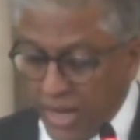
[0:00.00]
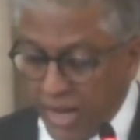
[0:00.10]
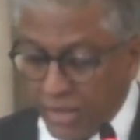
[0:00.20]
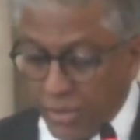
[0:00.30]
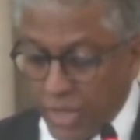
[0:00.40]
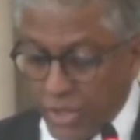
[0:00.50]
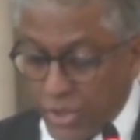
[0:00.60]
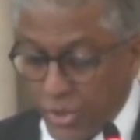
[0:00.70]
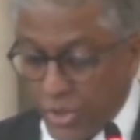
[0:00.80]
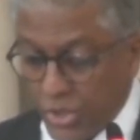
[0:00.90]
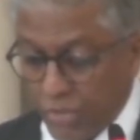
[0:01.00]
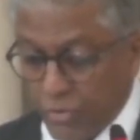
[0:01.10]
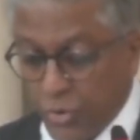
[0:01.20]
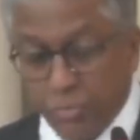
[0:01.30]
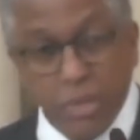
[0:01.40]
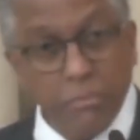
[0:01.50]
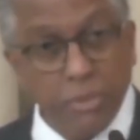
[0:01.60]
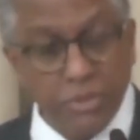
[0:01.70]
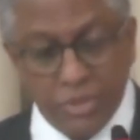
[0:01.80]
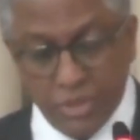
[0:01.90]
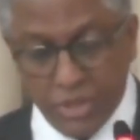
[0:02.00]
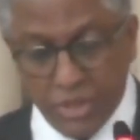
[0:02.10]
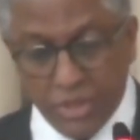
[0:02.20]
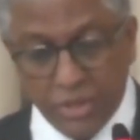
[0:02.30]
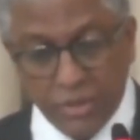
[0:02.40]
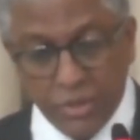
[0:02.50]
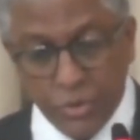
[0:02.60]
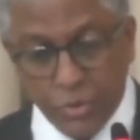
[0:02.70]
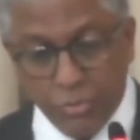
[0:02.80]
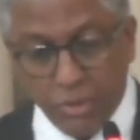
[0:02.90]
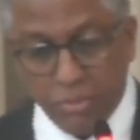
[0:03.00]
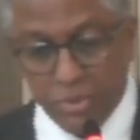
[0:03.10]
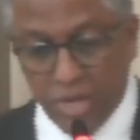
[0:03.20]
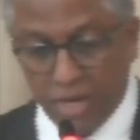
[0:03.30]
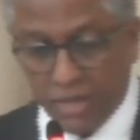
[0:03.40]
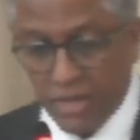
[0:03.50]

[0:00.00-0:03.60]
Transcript: and the registration of newspapers, indeed, under the Newspapers Act.